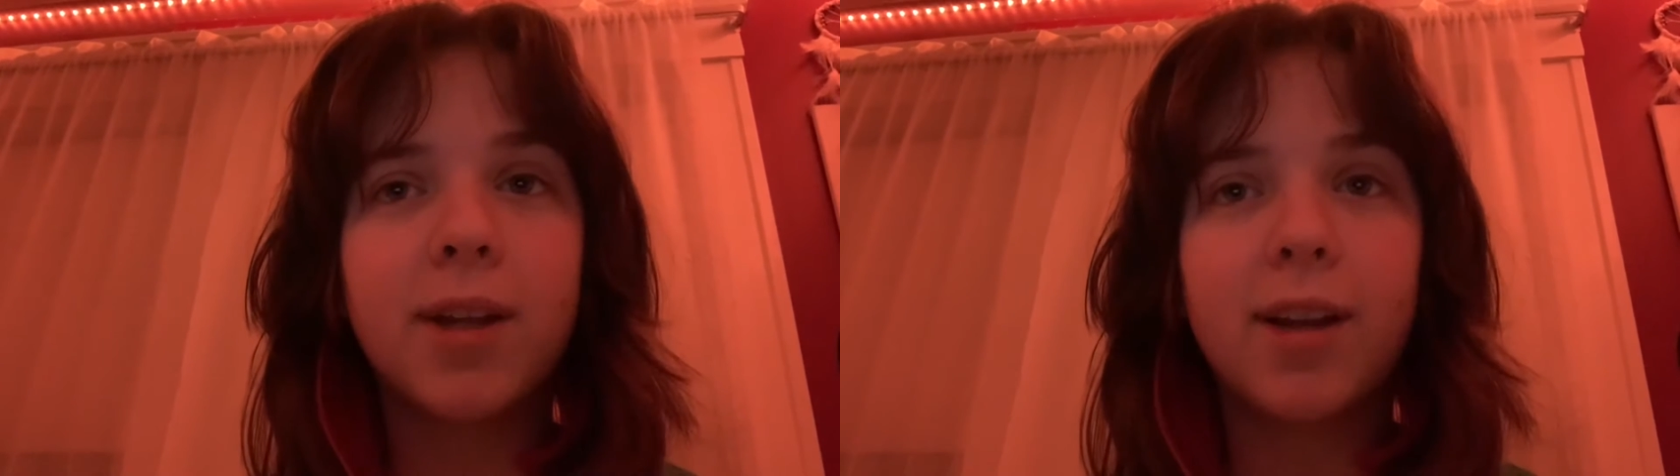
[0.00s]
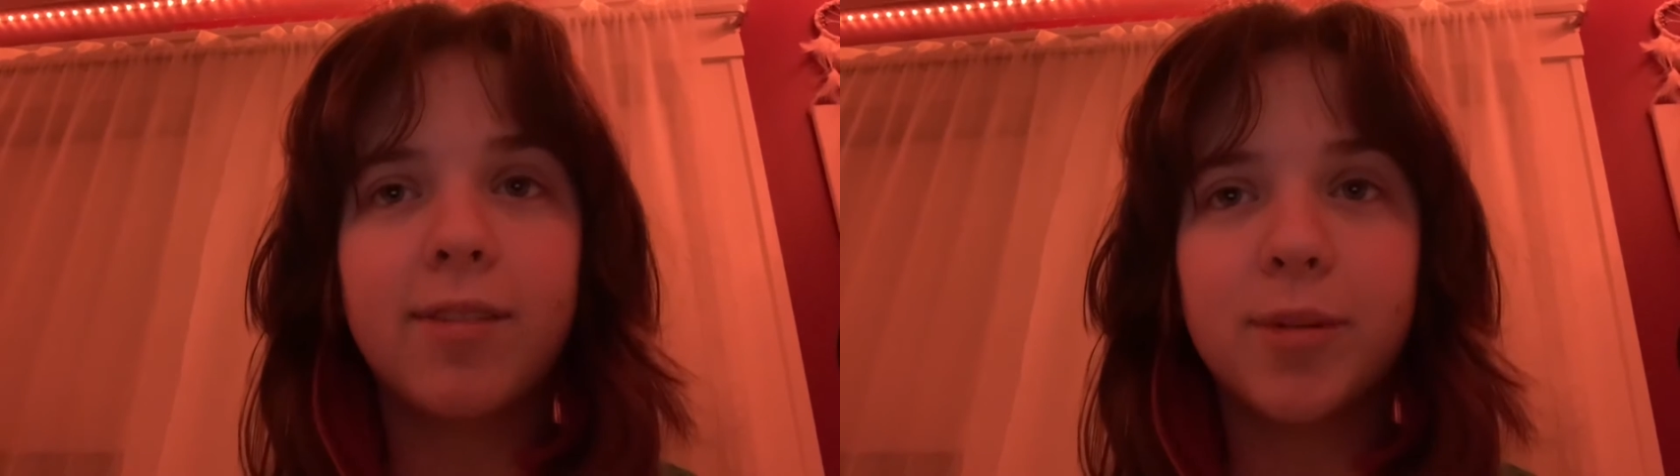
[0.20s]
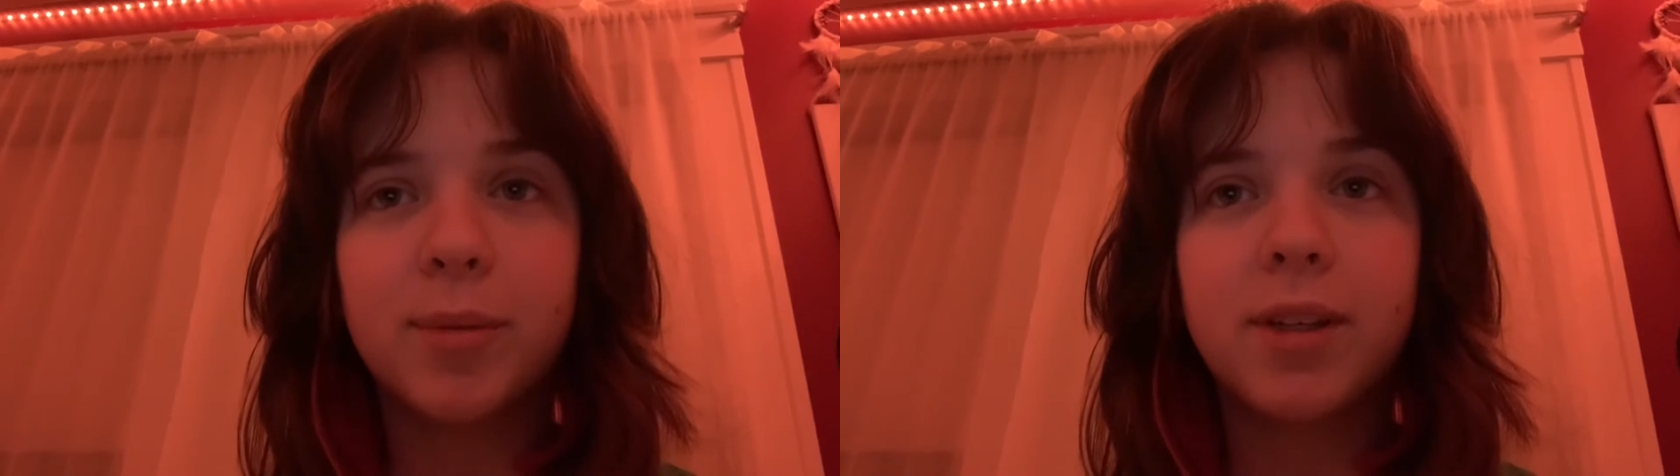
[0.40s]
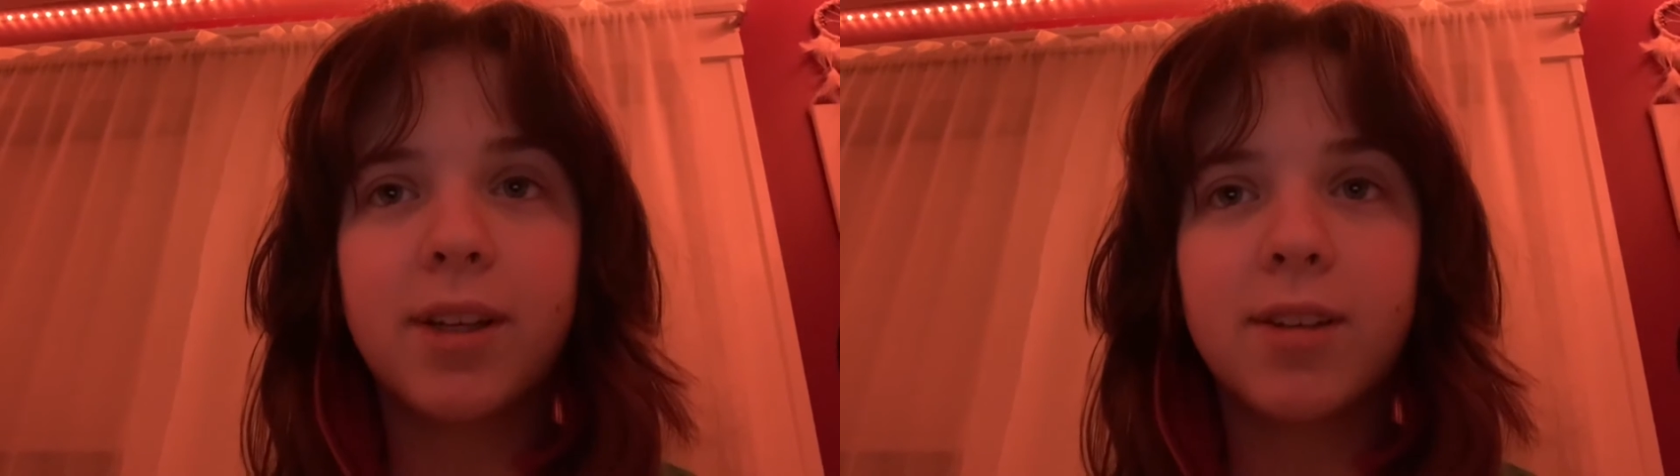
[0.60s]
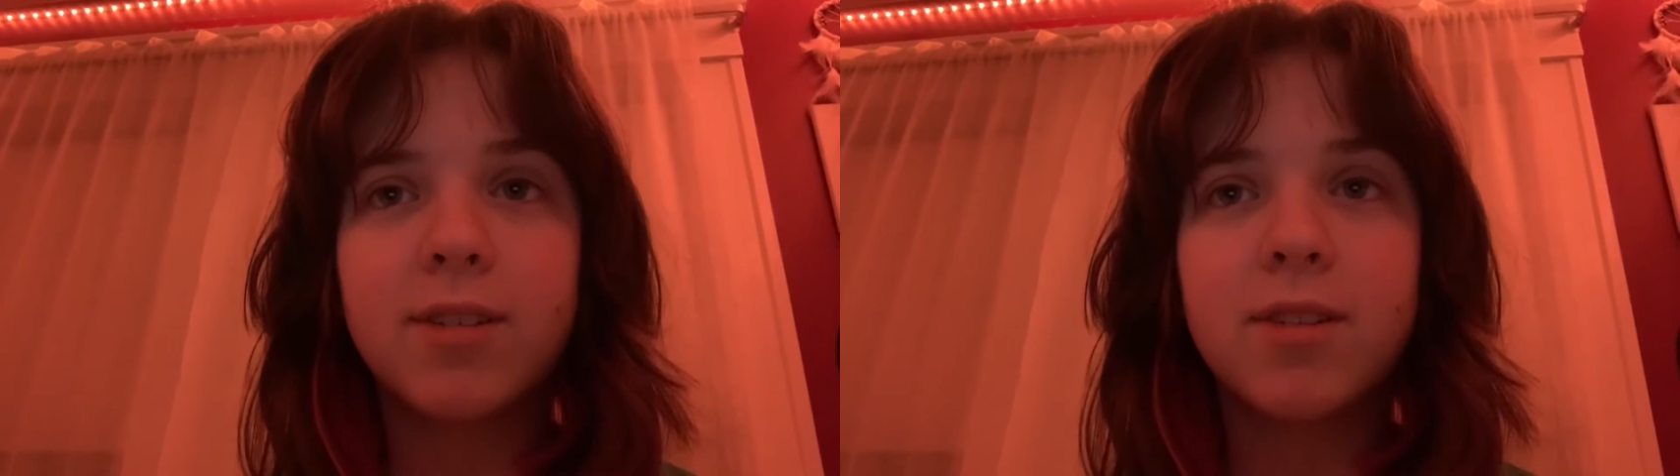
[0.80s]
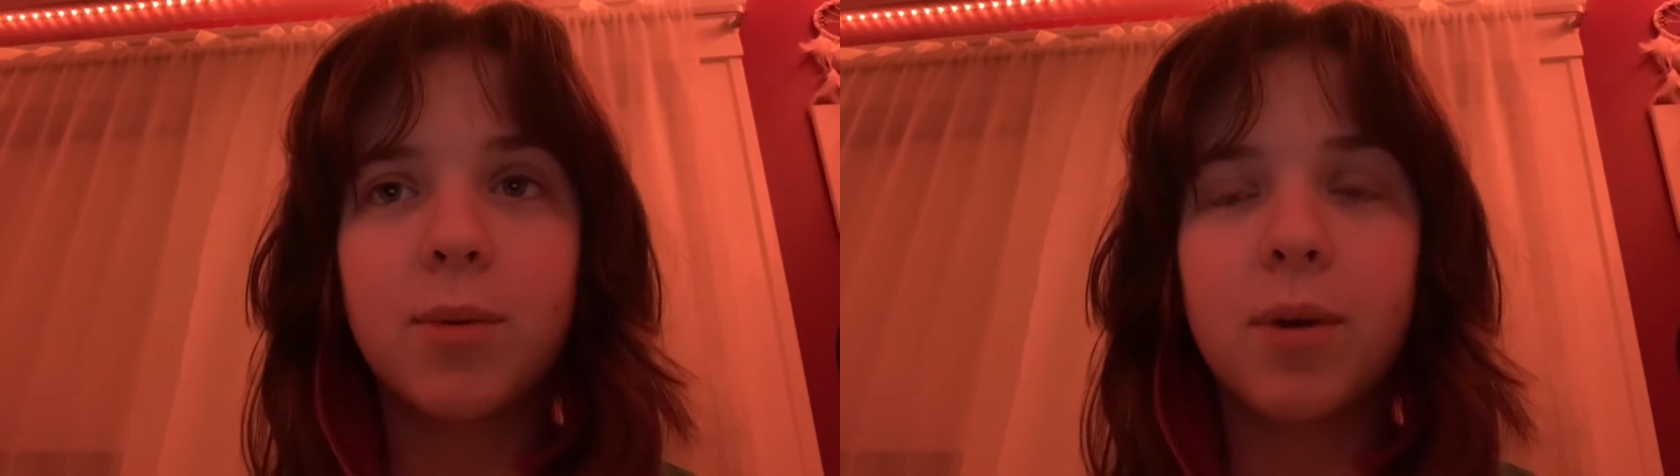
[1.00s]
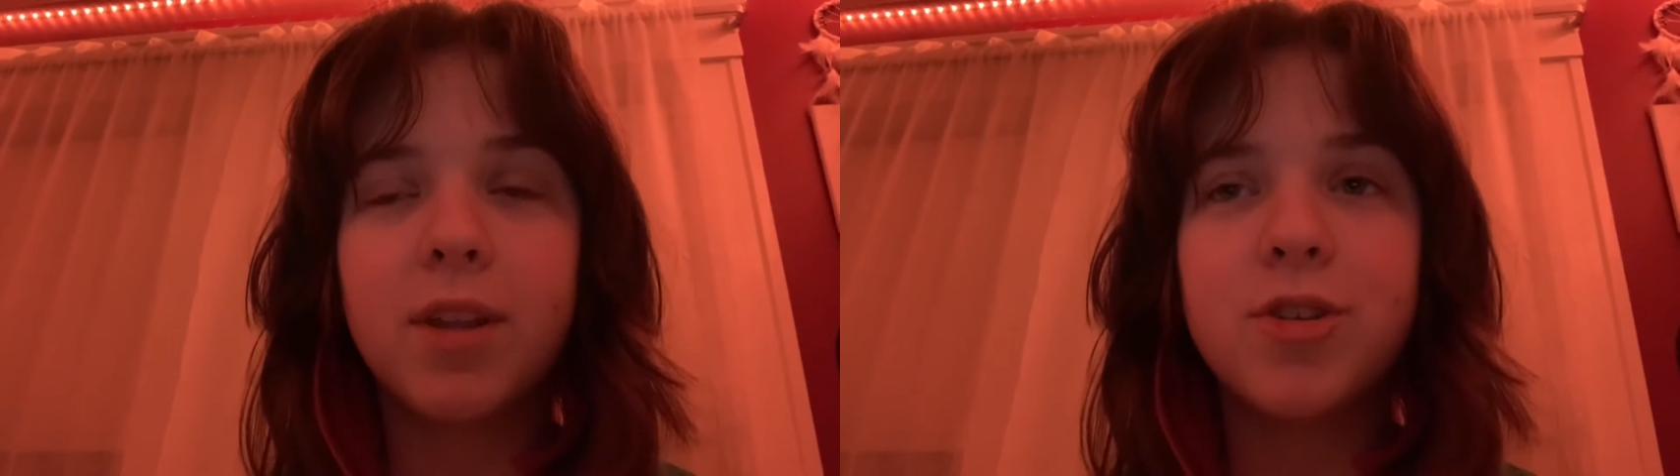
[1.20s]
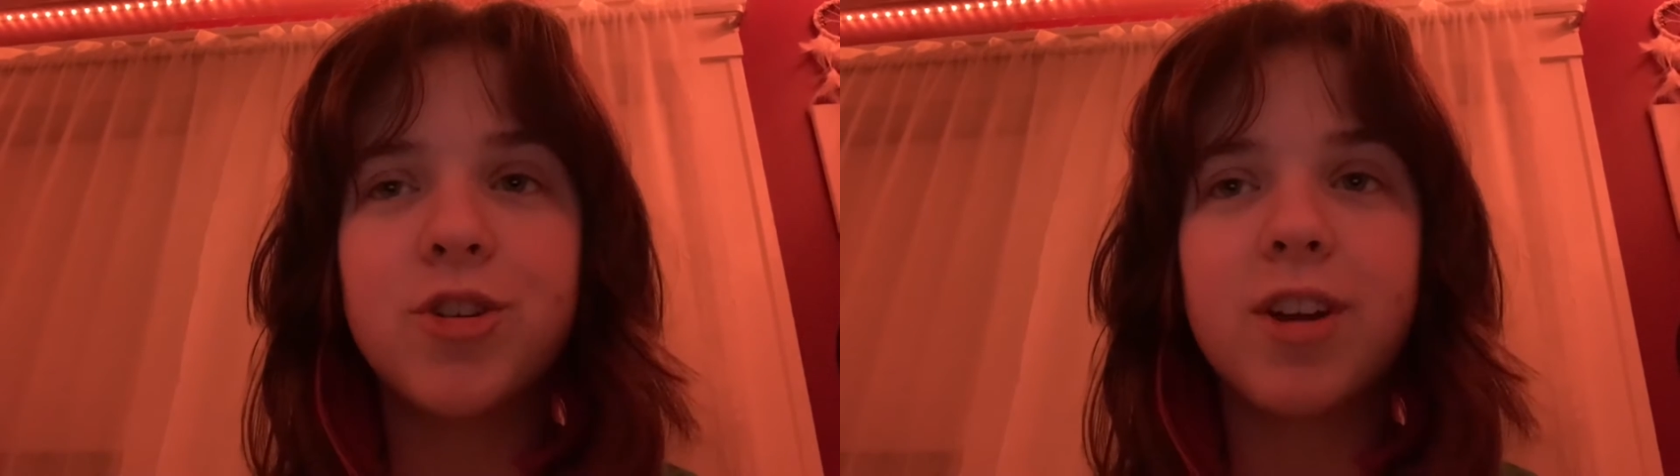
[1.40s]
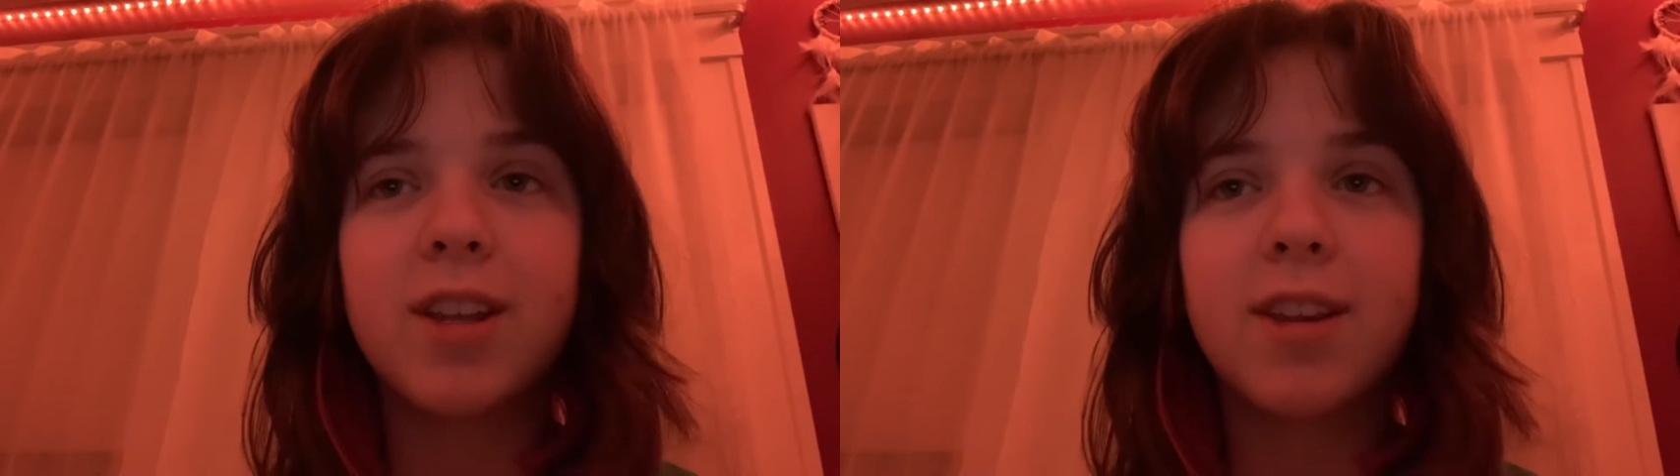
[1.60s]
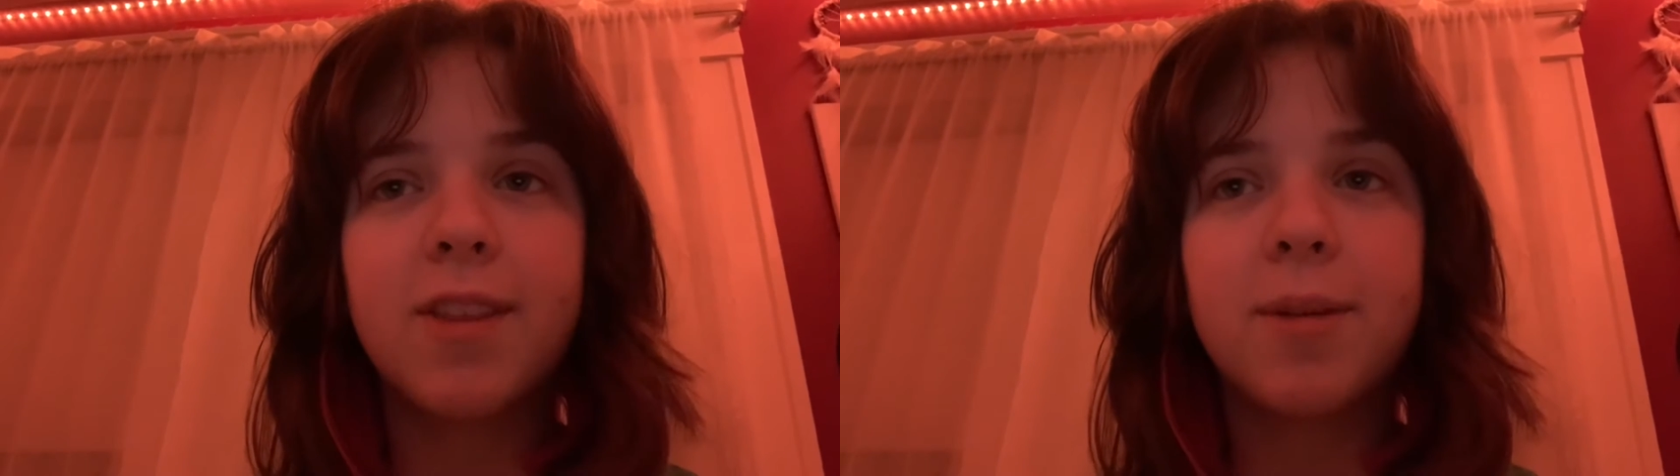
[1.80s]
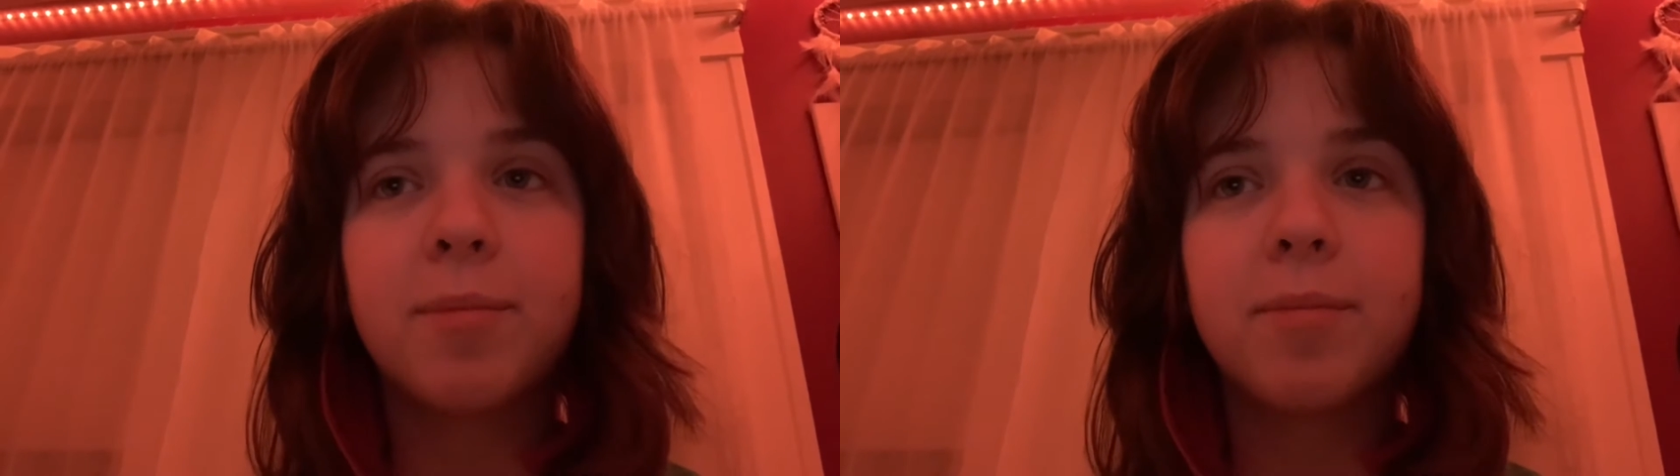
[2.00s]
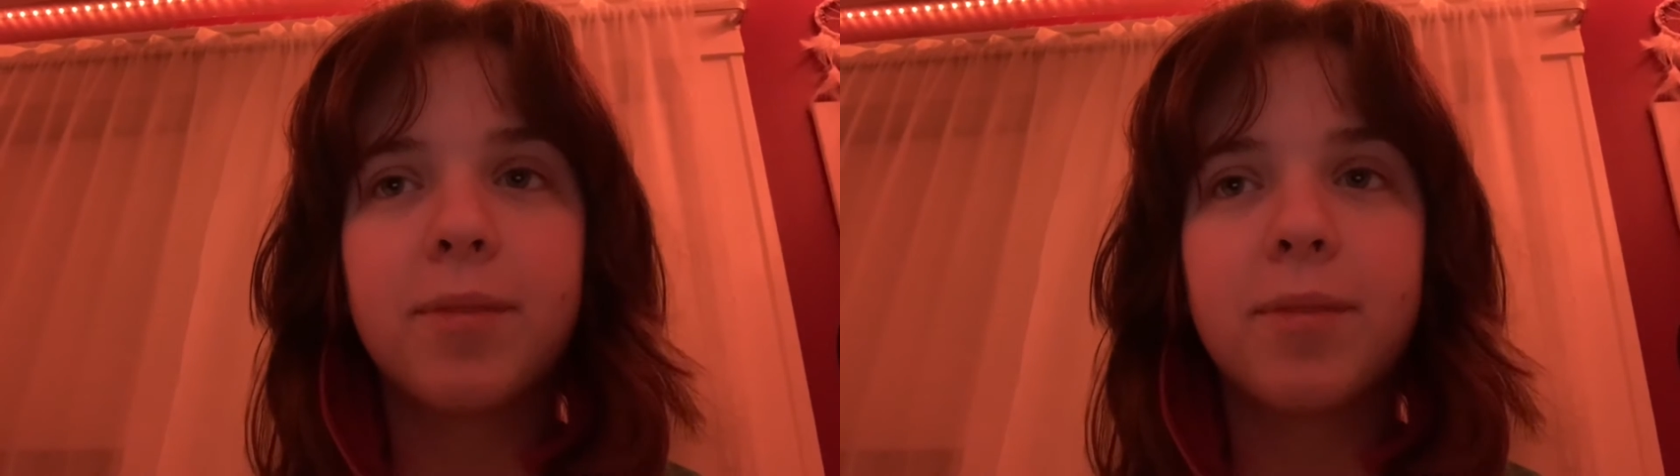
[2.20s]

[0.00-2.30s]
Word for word: everyone else the way you created them.